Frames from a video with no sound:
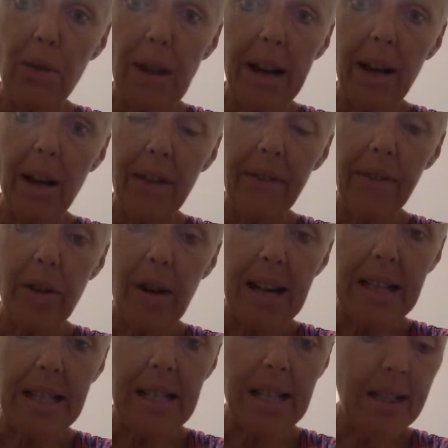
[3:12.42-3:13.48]
write on for
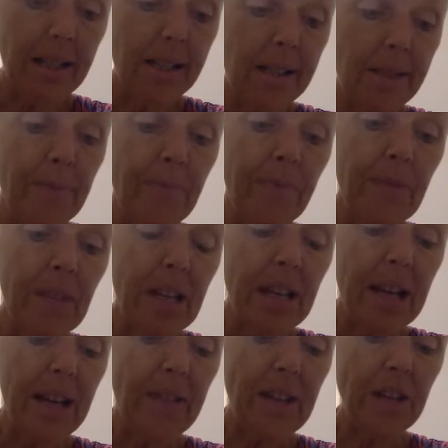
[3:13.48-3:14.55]
ideas.
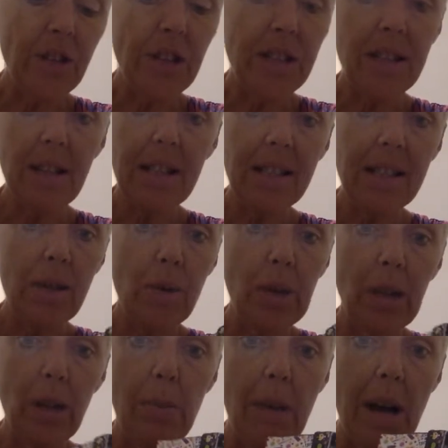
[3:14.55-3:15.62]
And that just tucks into a
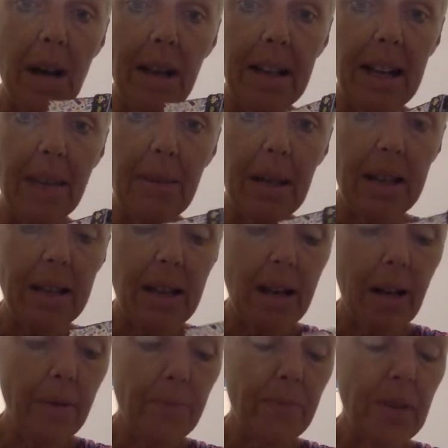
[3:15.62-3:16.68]
little pocket I made
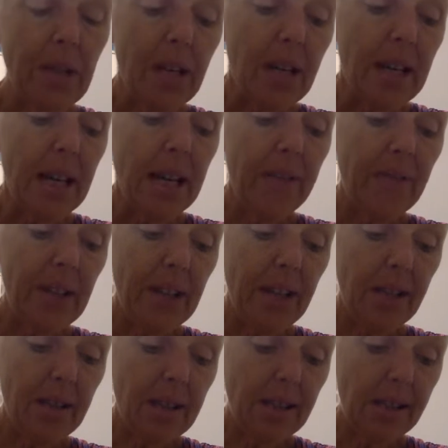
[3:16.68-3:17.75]
there. And
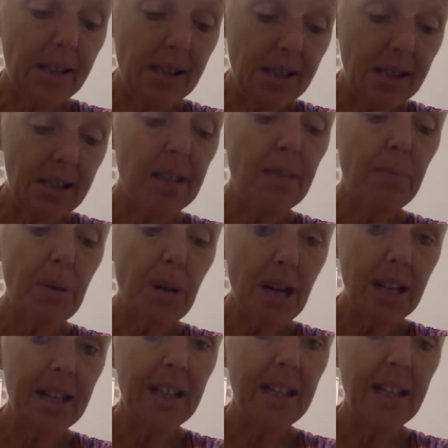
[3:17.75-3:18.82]
then this is a deep
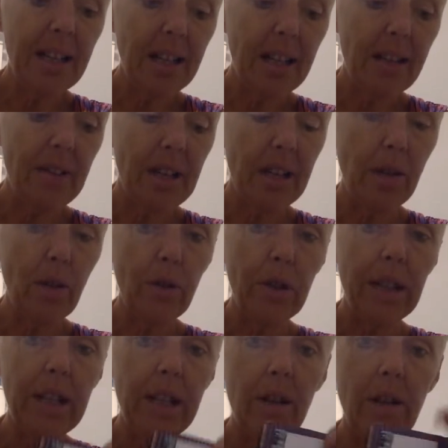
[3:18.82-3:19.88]
pocket, and then over
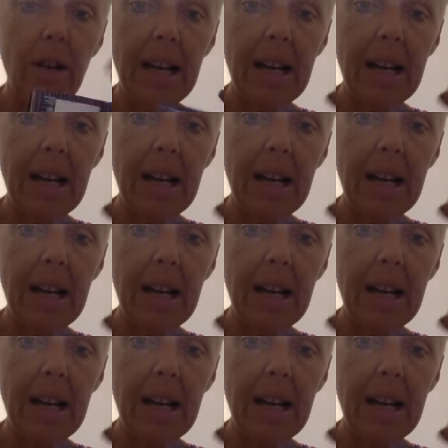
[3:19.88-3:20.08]
here I